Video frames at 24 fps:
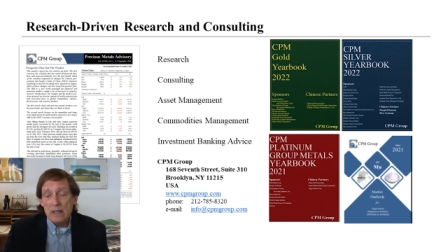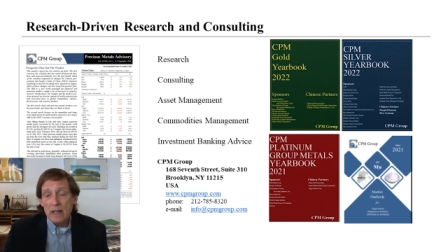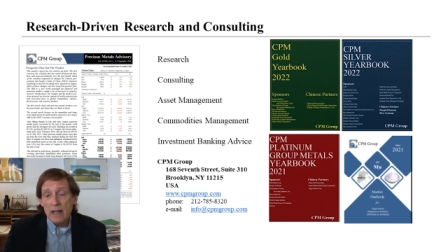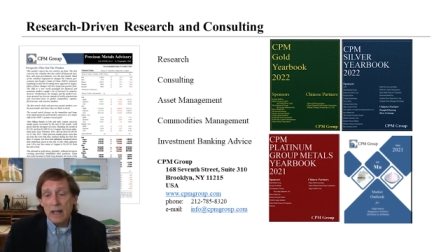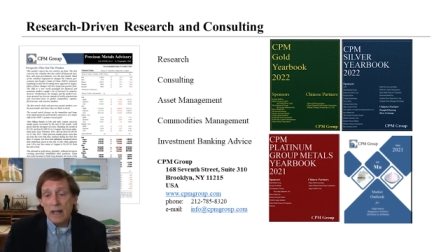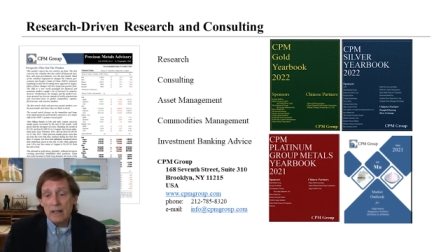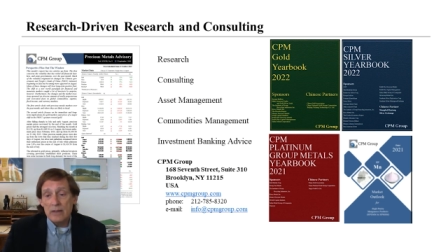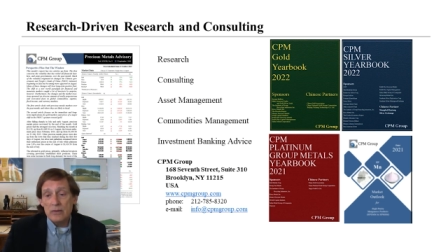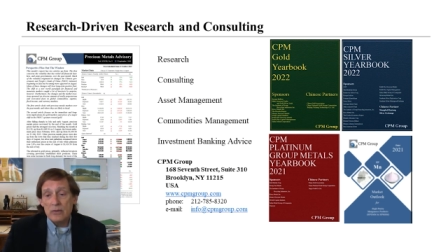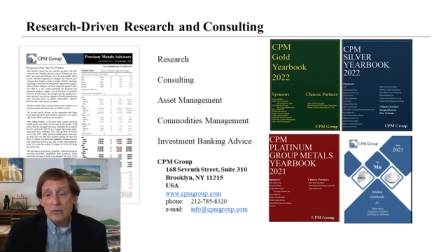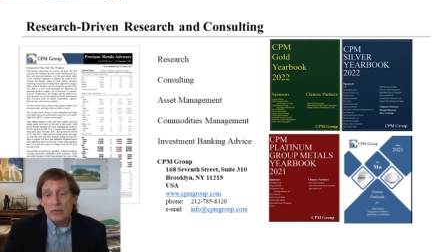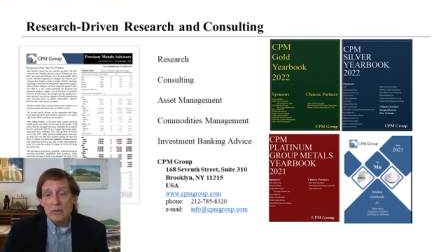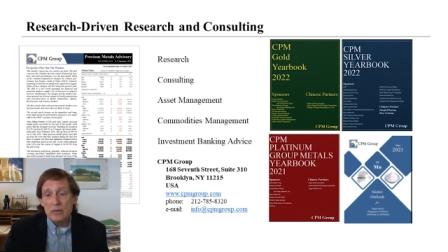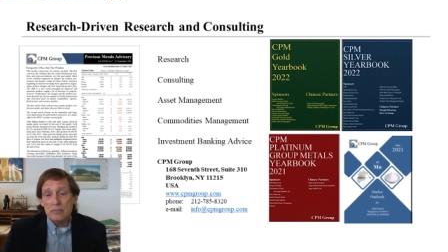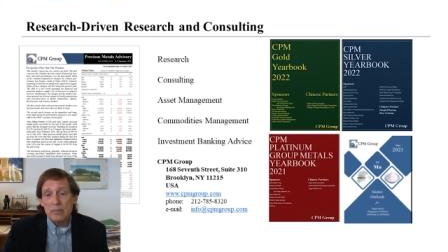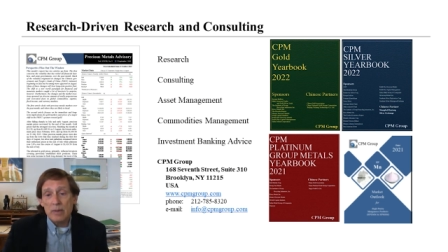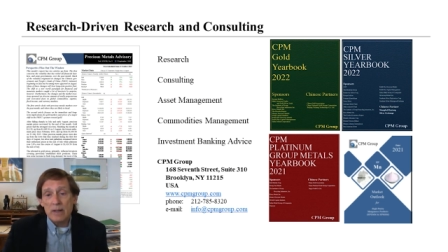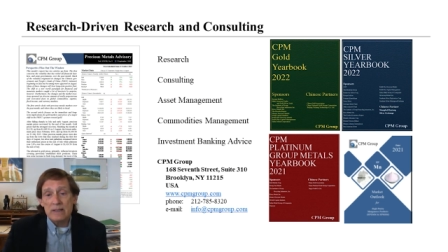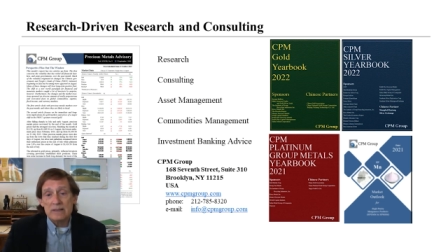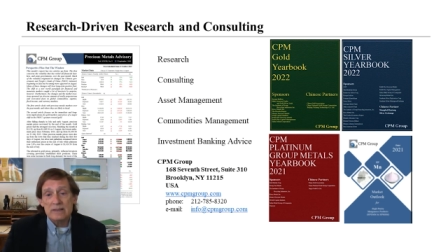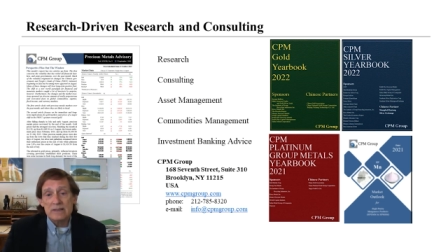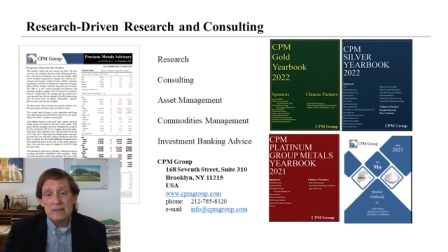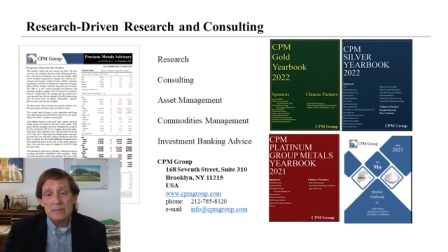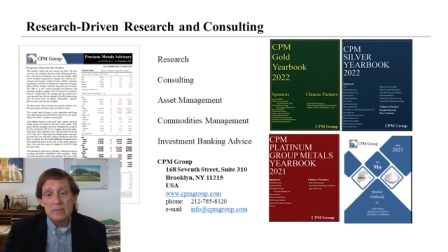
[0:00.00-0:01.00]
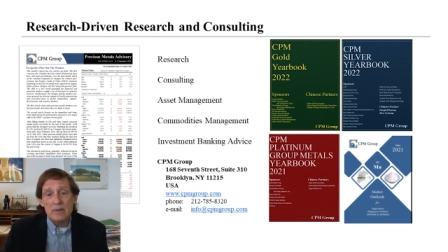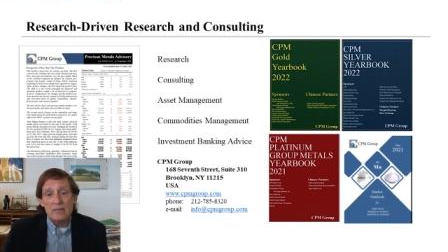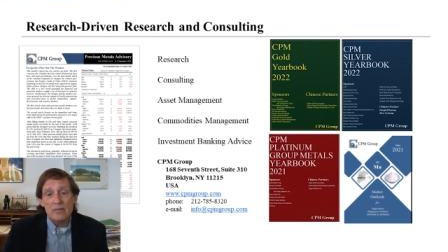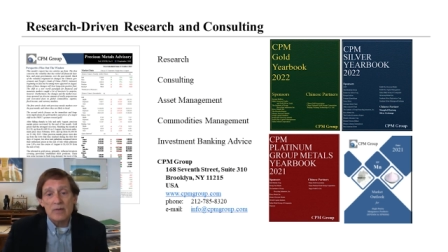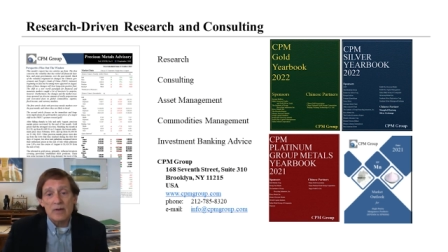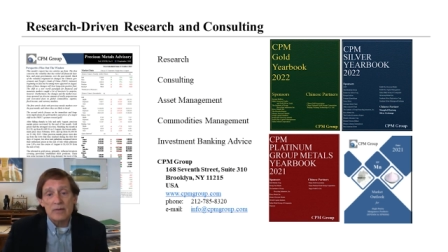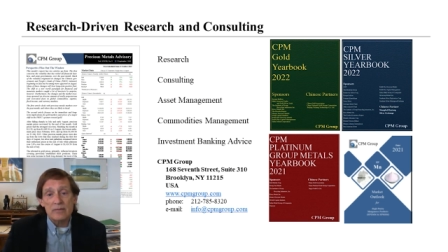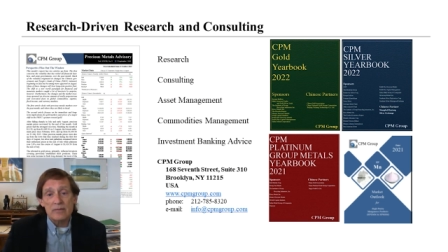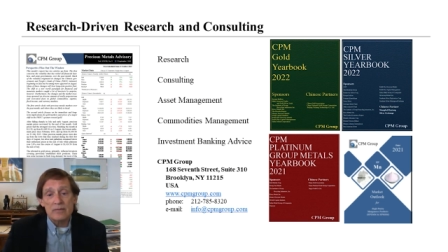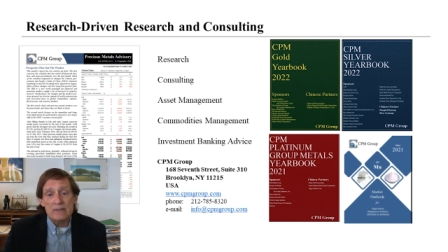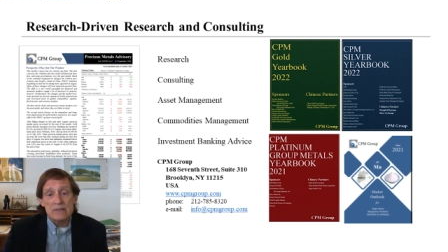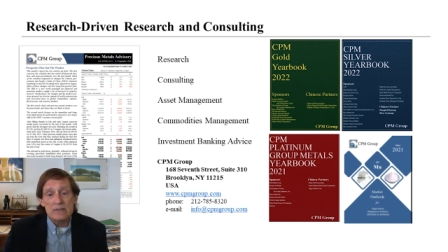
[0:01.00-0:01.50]
And you can buy some of
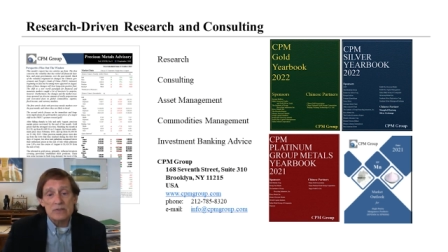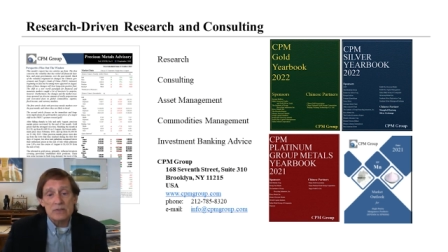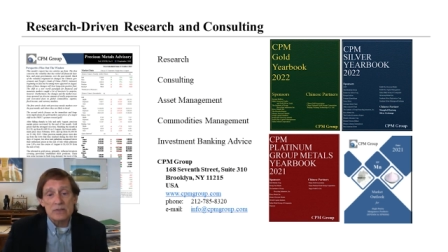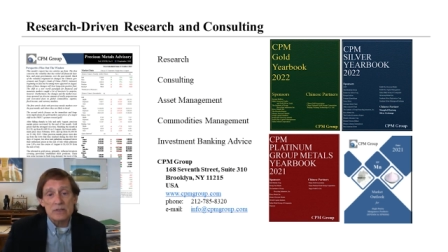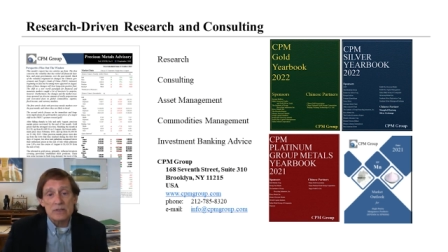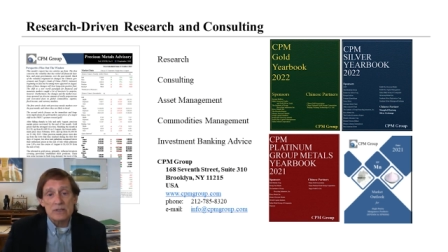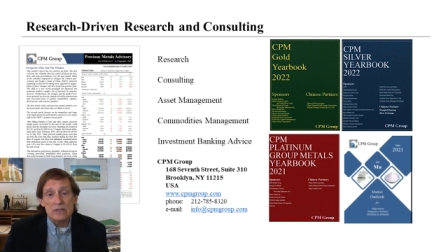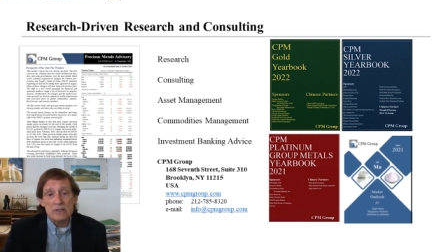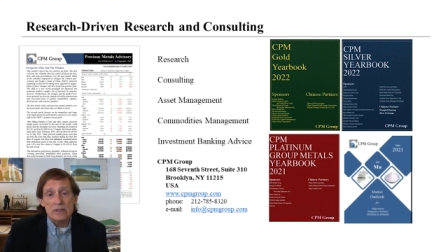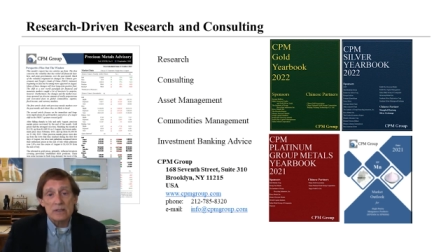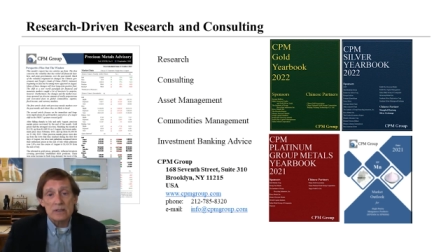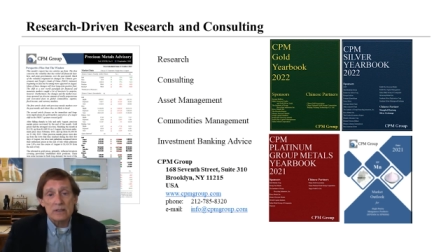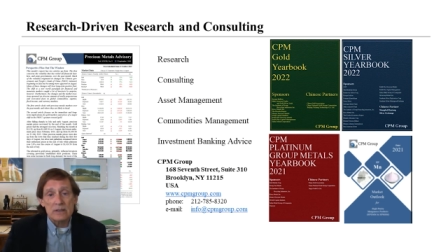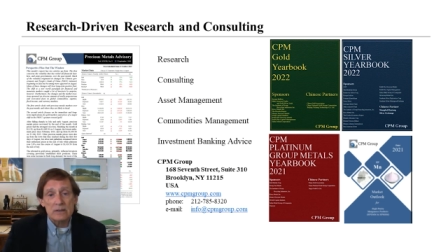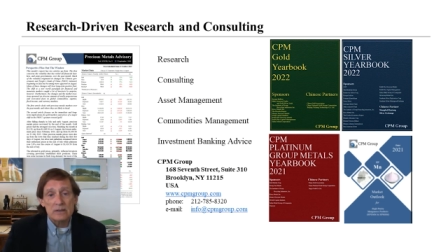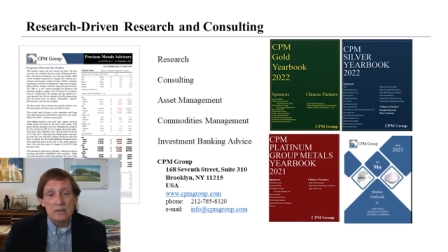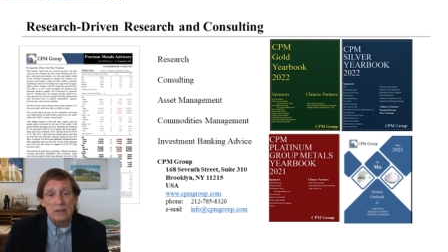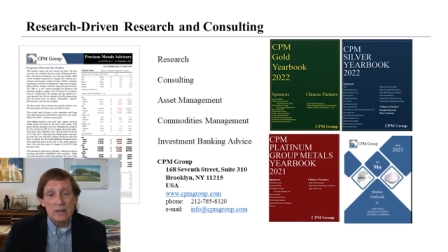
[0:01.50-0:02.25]
our research